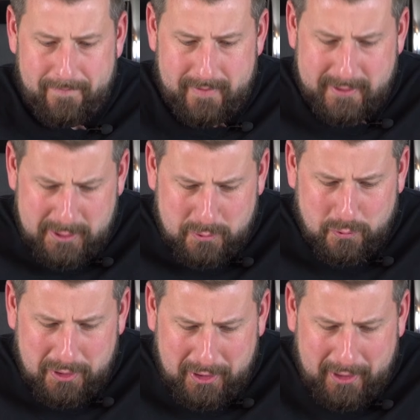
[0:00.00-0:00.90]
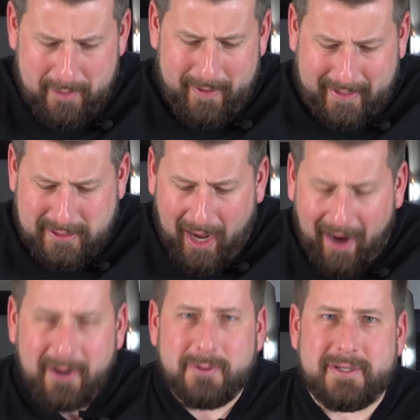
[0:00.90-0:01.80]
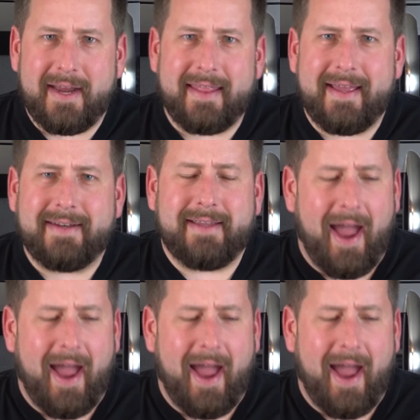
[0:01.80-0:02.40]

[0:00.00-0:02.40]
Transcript: This is really good. You can make tacos out of that.